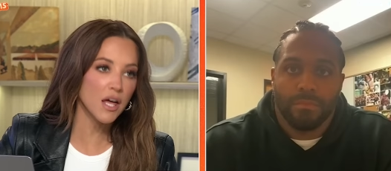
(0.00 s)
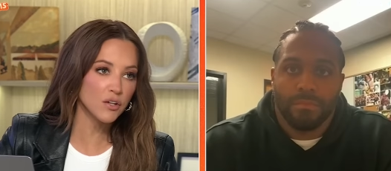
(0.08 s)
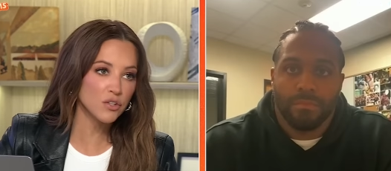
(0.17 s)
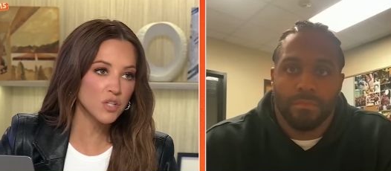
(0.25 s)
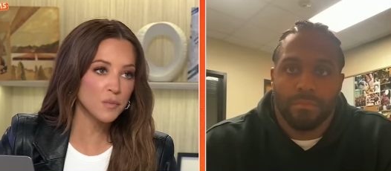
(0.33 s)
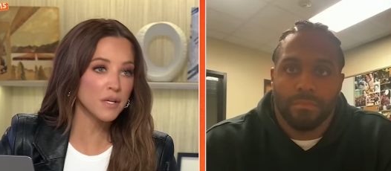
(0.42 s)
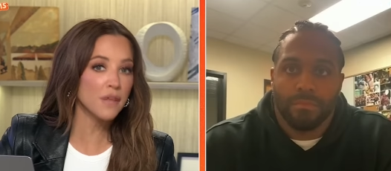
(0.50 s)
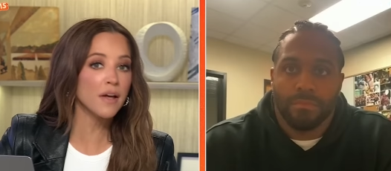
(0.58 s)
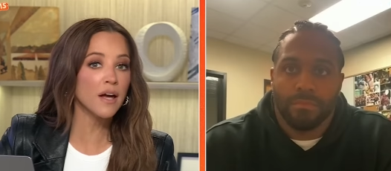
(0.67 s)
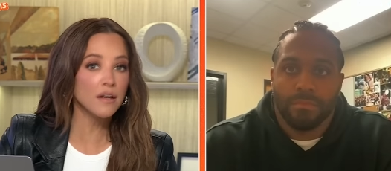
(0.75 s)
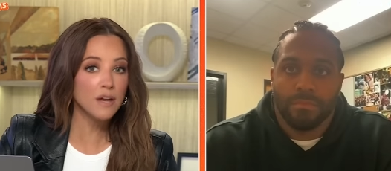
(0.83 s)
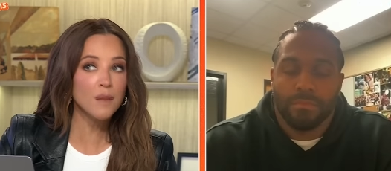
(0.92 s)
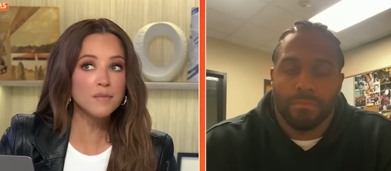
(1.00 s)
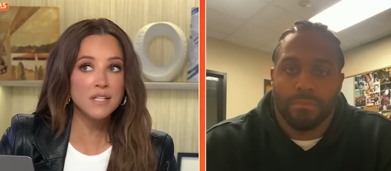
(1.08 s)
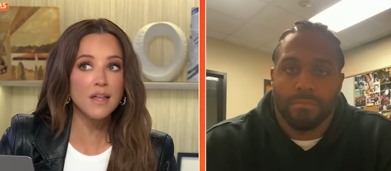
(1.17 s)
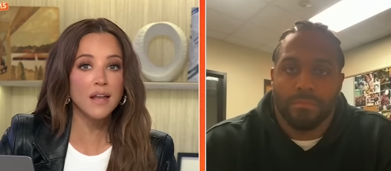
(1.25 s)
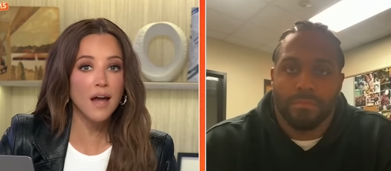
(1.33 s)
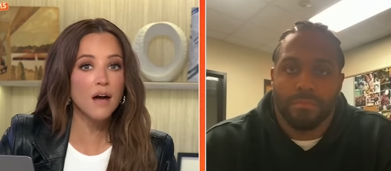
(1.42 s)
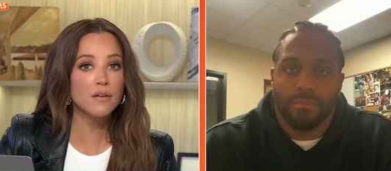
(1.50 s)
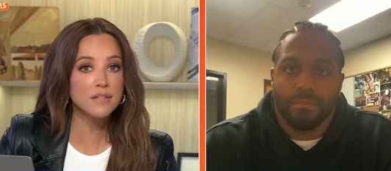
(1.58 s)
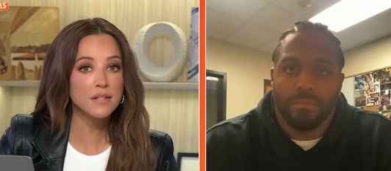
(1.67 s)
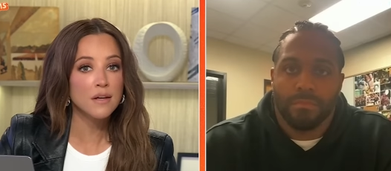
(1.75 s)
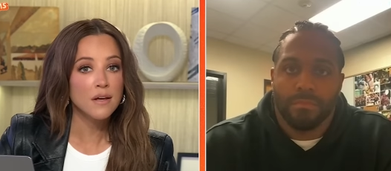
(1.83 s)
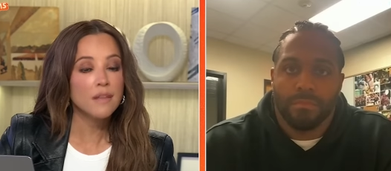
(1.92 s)
Speaker 1: energy, but now they got to come to that house.
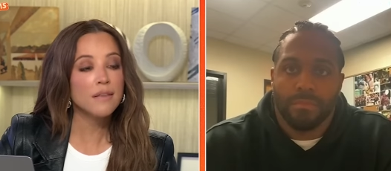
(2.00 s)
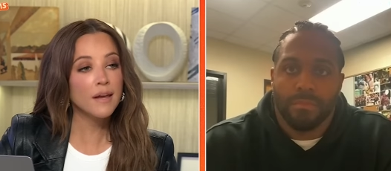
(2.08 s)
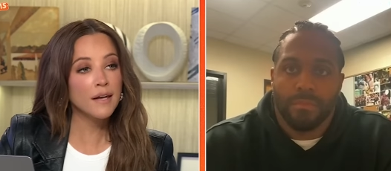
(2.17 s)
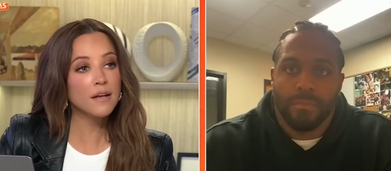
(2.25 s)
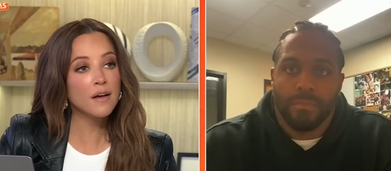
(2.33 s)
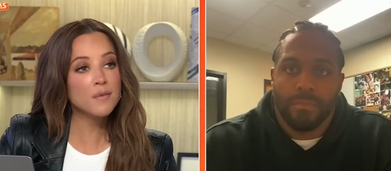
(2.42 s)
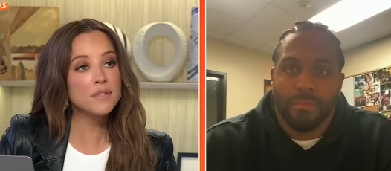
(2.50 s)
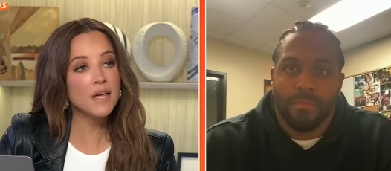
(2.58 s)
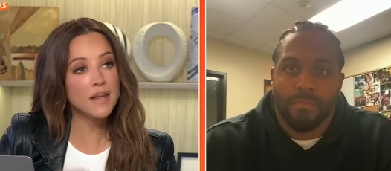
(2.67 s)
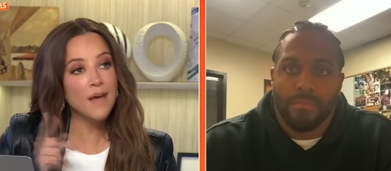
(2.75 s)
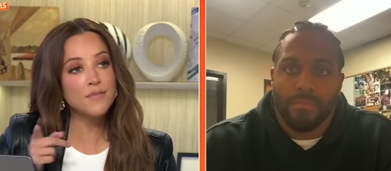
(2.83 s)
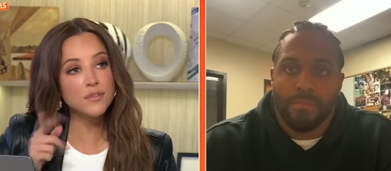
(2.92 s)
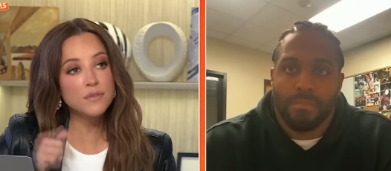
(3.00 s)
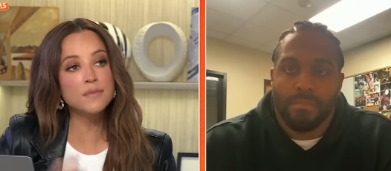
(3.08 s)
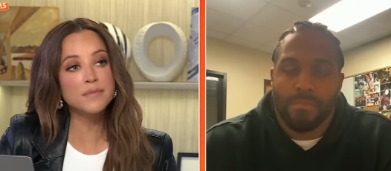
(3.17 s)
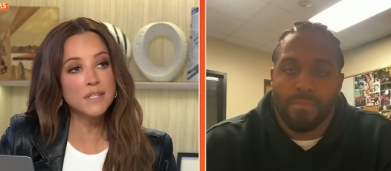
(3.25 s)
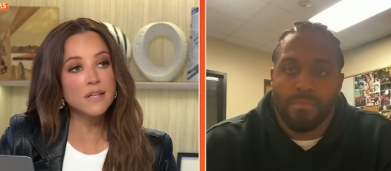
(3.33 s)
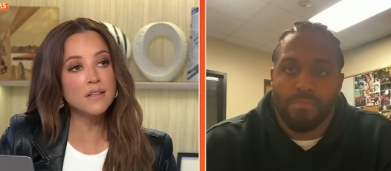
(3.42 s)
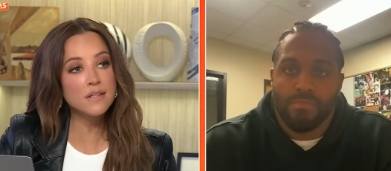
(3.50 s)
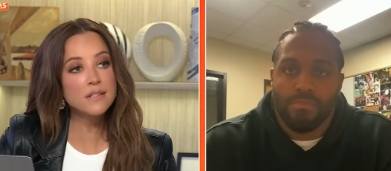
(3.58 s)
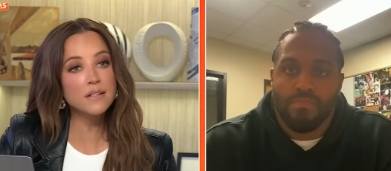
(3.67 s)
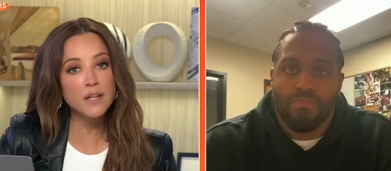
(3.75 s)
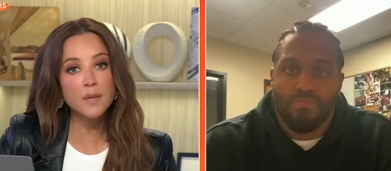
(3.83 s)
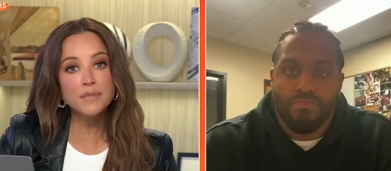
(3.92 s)
They got to come to and after seeing this
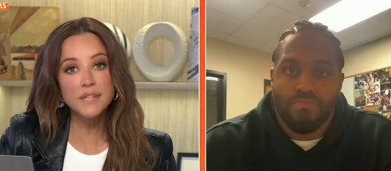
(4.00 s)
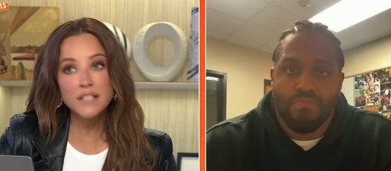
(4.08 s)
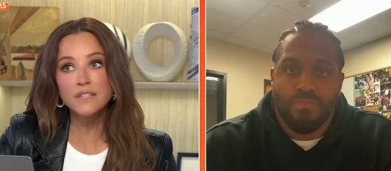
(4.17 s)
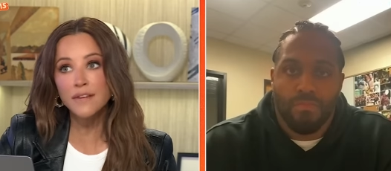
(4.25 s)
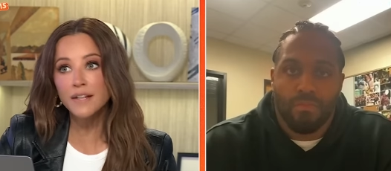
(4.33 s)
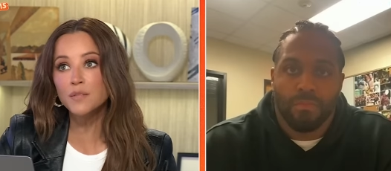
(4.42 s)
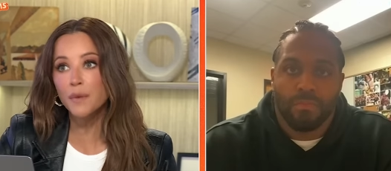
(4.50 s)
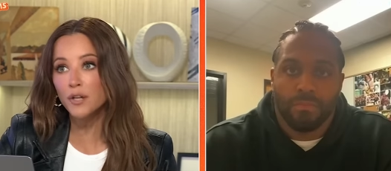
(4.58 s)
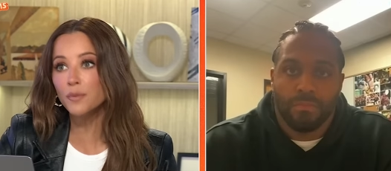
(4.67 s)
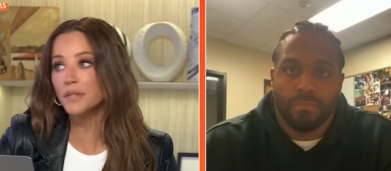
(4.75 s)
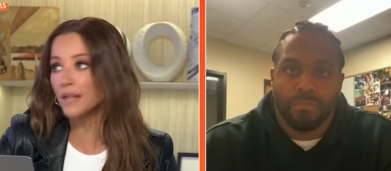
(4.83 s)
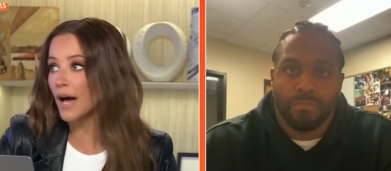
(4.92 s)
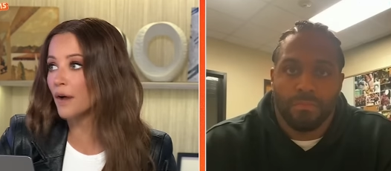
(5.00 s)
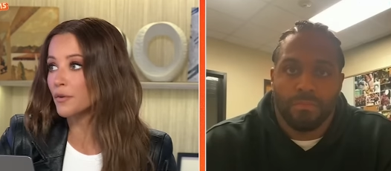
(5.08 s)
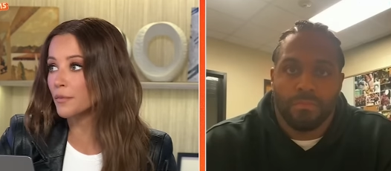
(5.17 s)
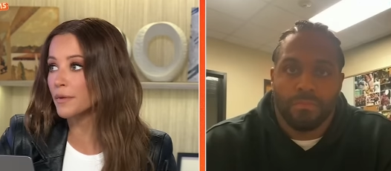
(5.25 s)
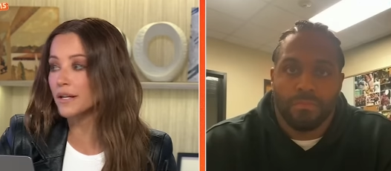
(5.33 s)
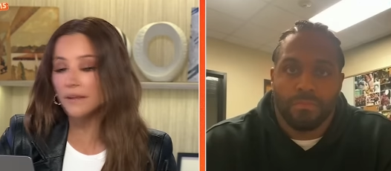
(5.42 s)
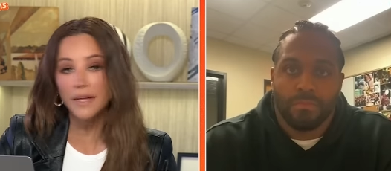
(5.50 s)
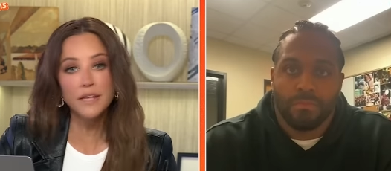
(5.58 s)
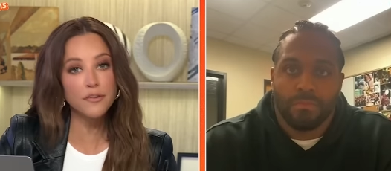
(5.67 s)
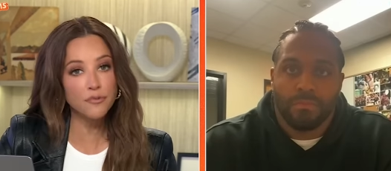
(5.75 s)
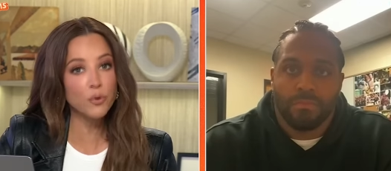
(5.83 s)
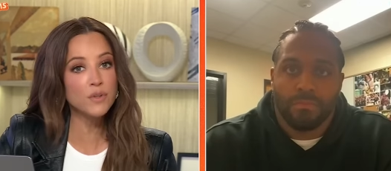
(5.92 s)
clip, Saints fans better be loud of being like the
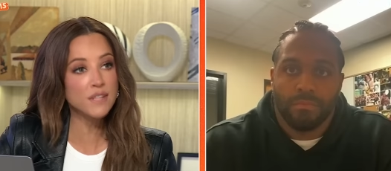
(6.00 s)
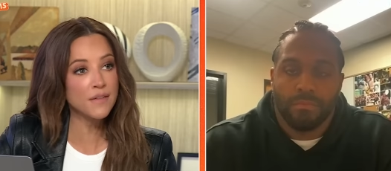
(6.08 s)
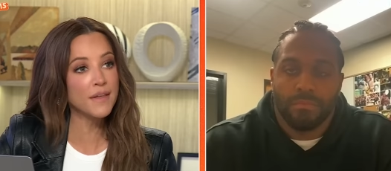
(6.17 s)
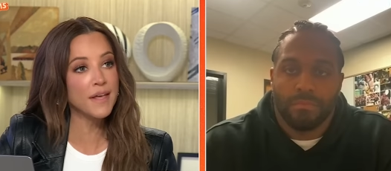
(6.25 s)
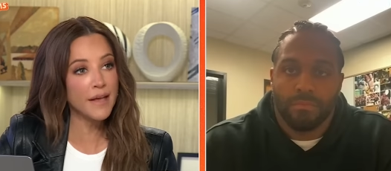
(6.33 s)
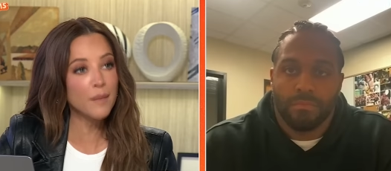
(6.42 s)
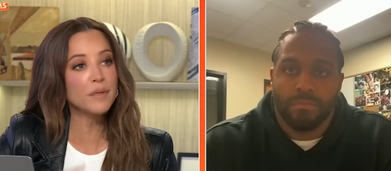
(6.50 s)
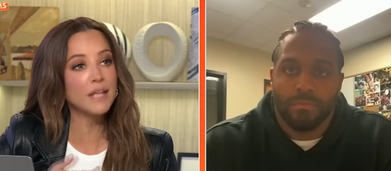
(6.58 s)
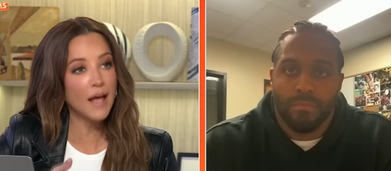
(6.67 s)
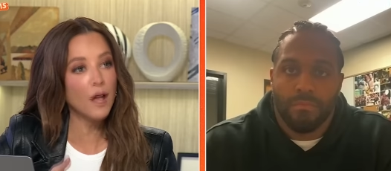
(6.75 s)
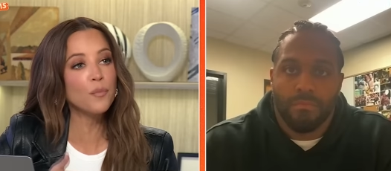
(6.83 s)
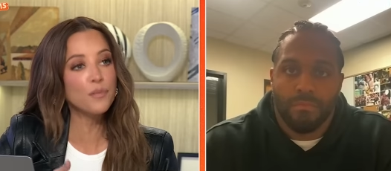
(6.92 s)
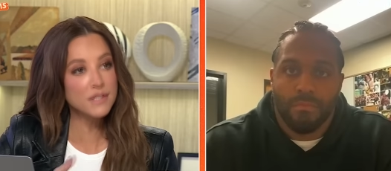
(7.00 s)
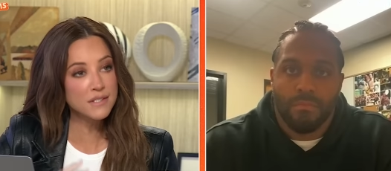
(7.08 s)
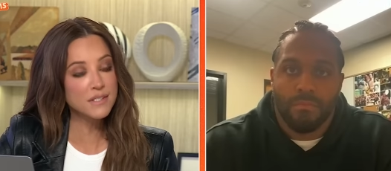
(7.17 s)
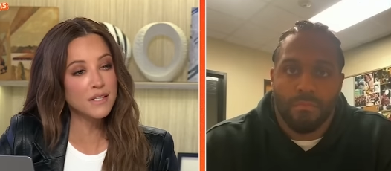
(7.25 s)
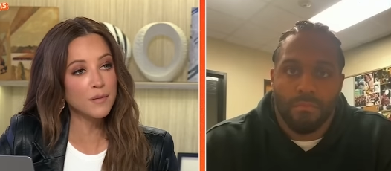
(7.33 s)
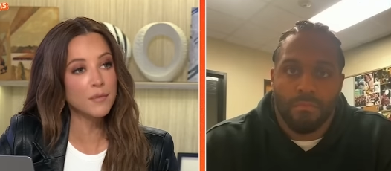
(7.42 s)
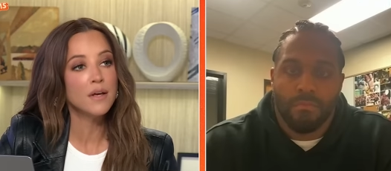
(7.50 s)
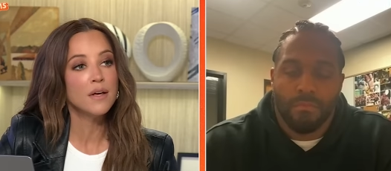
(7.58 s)
force that they can be to help this team